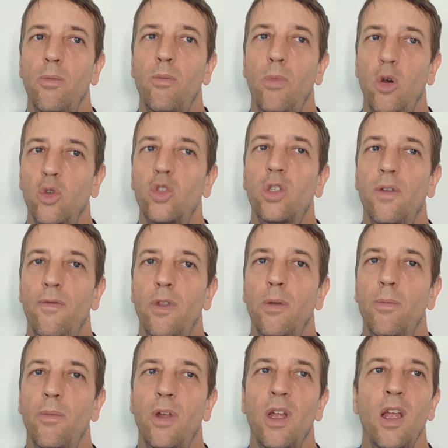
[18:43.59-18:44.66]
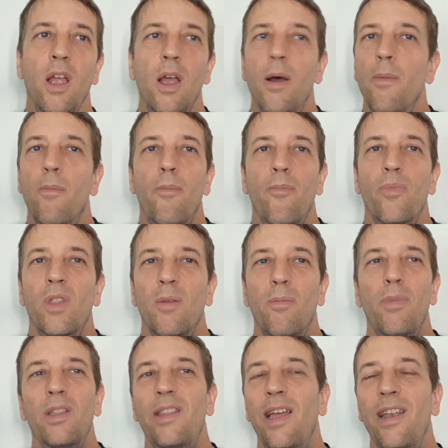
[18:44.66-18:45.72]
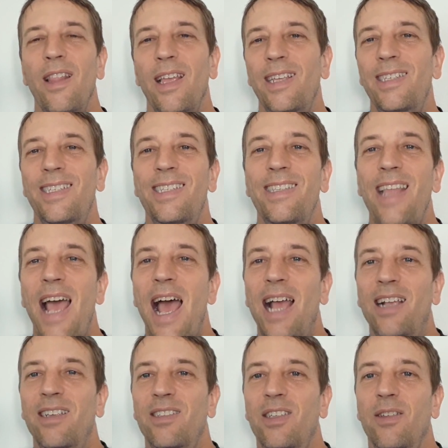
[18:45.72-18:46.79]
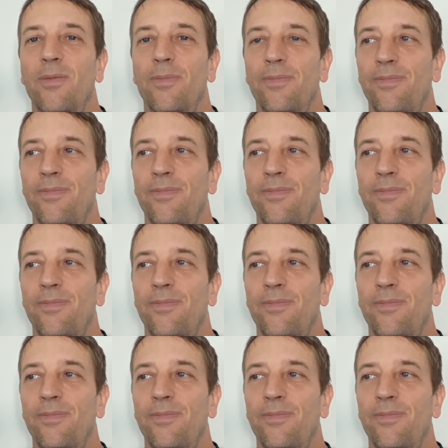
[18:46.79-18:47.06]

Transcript: most of them. But then like snacks.